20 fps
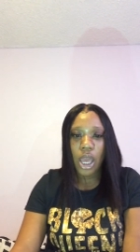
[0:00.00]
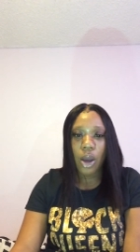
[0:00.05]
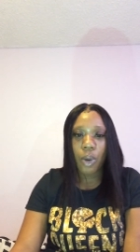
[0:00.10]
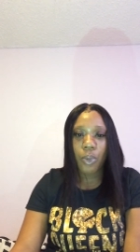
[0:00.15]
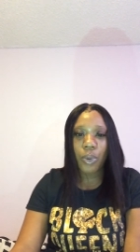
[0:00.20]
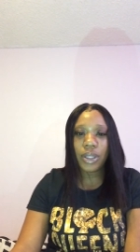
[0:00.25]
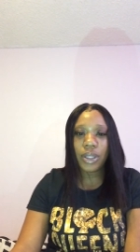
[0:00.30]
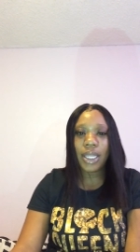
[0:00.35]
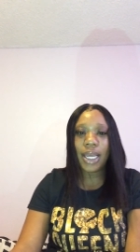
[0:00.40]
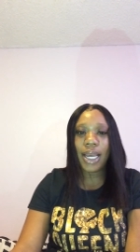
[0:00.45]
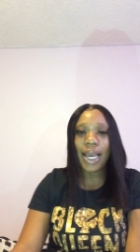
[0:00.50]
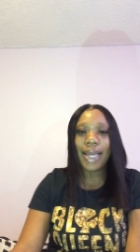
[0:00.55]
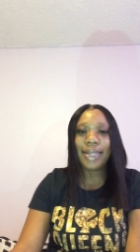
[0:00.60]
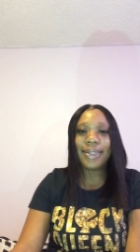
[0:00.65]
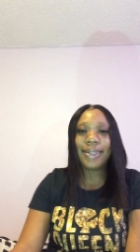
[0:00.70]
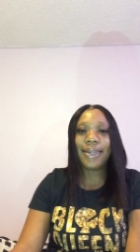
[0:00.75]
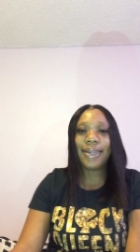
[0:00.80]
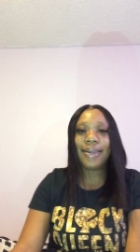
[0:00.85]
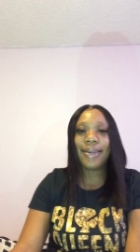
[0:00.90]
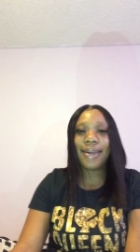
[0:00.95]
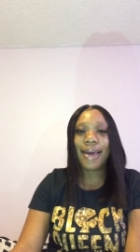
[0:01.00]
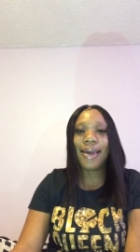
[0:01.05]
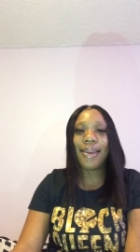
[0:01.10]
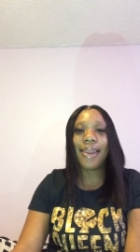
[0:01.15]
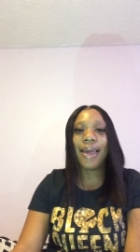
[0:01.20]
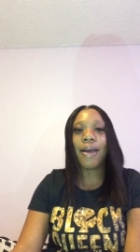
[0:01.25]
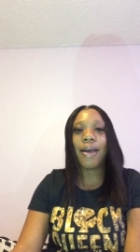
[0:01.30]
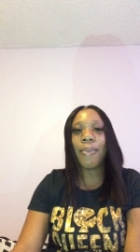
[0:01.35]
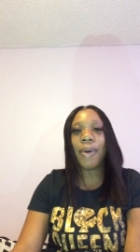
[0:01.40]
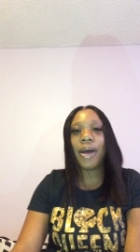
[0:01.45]
One thing I did not
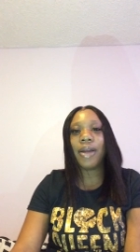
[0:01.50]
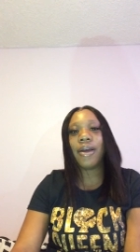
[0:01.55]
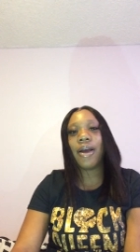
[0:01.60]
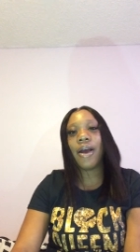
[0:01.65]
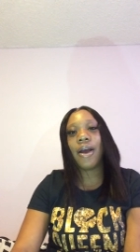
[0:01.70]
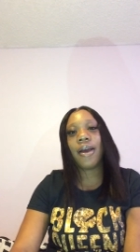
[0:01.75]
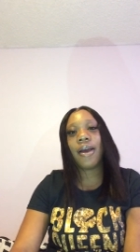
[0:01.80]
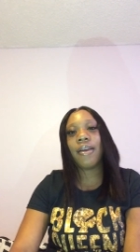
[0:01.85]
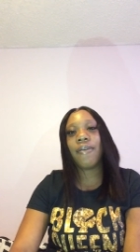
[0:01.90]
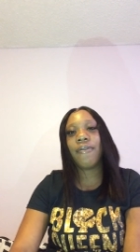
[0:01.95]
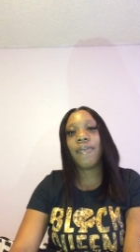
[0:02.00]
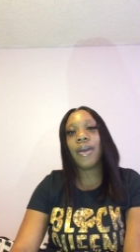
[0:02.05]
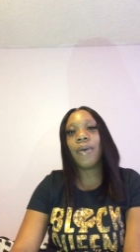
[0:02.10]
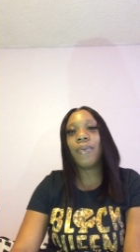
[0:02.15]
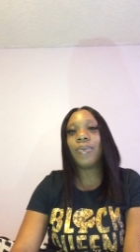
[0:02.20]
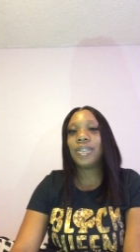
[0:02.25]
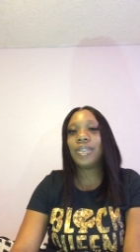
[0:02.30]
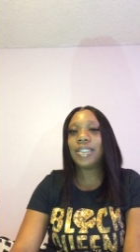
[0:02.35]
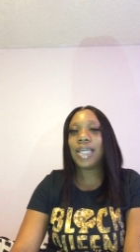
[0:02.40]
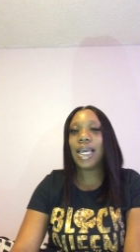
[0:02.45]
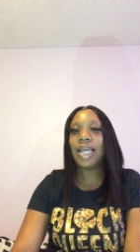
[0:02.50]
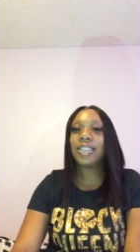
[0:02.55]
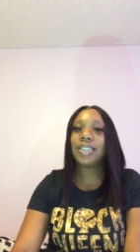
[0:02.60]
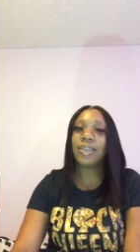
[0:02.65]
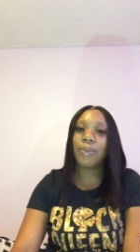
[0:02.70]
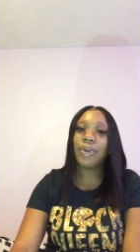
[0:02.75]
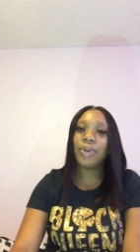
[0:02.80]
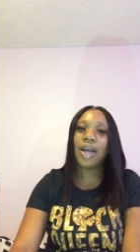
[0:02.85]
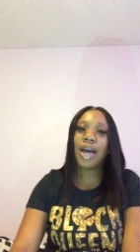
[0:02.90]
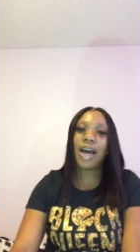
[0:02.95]
like about the hiring event was that
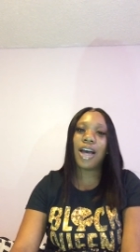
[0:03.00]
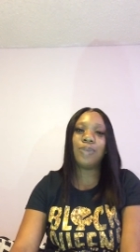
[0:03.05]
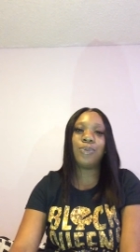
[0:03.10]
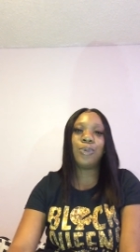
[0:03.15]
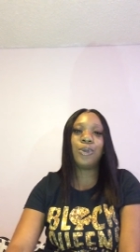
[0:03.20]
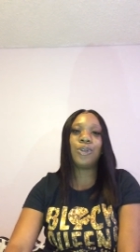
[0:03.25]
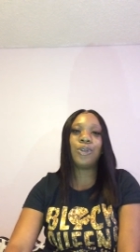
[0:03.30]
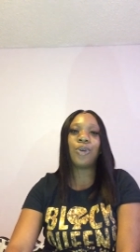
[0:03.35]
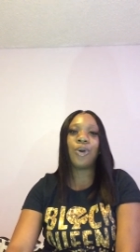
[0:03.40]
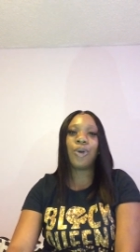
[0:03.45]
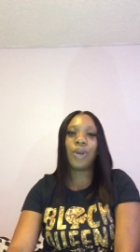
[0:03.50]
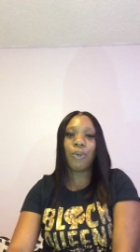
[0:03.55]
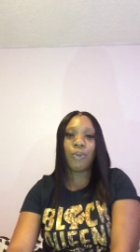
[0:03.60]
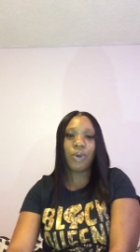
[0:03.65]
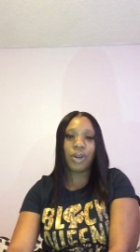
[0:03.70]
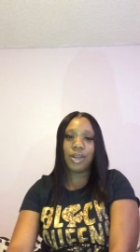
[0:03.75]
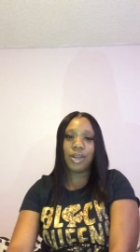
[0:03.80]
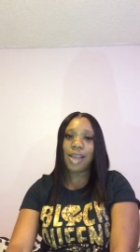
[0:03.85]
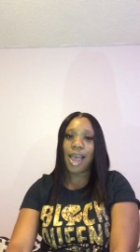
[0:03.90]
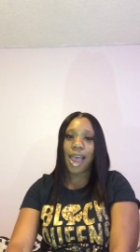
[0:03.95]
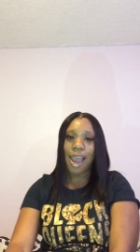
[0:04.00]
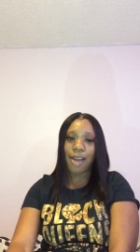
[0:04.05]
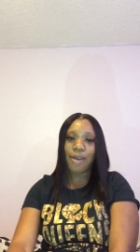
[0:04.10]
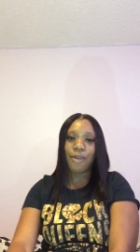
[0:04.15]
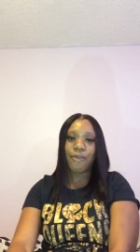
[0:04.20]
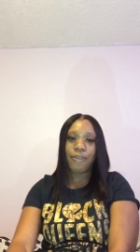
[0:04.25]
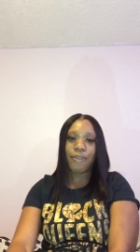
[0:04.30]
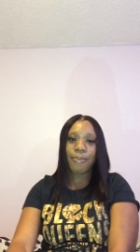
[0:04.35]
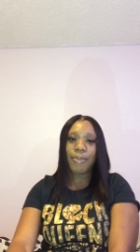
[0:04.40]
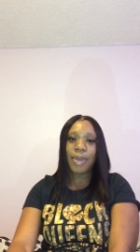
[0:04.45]
some of the hospitals only wanted to hire you
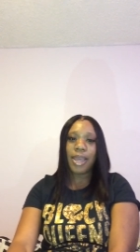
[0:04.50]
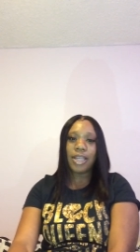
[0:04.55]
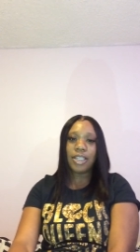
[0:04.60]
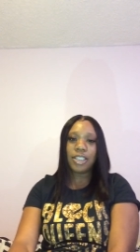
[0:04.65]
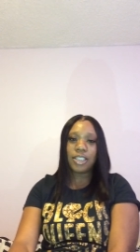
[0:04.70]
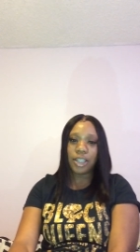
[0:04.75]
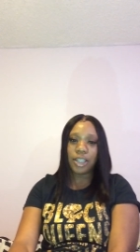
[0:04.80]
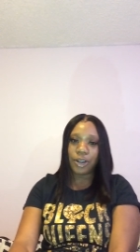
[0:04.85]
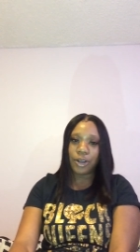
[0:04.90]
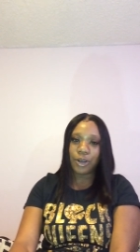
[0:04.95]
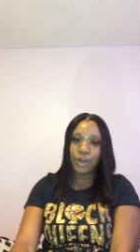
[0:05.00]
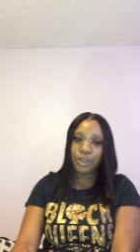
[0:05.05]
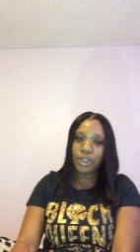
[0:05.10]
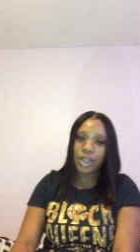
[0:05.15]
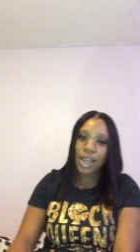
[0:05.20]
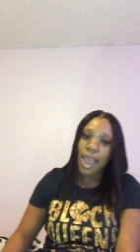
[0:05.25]
for med surg.